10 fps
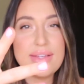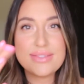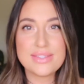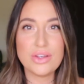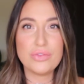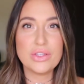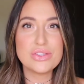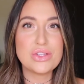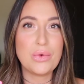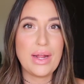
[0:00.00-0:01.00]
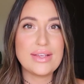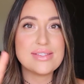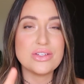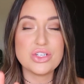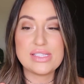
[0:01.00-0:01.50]
It still feels so
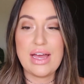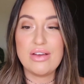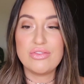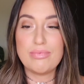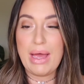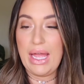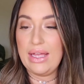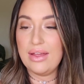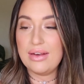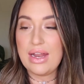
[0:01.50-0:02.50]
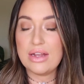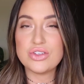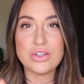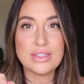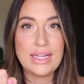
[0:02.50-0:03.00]
nice to just have my
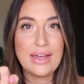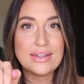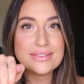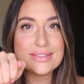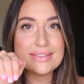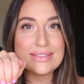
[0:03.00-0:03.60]
natural nails.